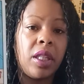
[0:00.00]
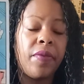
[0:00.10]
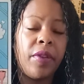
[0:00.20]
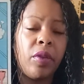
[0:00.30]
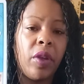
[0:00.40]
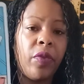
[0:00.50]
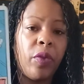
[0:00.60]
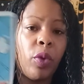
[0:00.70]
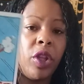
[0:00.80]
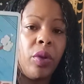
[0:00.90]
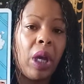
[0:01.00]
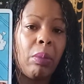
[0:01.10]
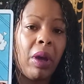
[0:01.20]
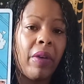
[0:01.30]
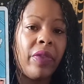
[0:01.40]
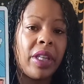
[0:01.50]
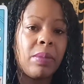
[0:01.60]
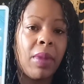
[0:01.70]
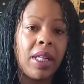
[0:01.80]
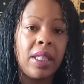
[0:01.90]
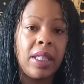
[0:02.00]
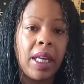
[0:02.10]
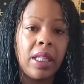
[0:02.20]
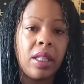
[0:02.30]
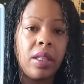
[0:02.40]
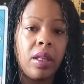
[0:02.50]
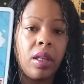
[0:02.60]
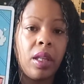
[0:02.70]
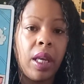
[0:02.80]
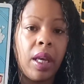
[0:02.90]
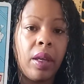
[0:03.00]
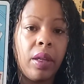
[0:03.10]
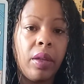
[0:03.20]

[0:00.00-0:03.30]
If you when you come out of this mindset, yeah,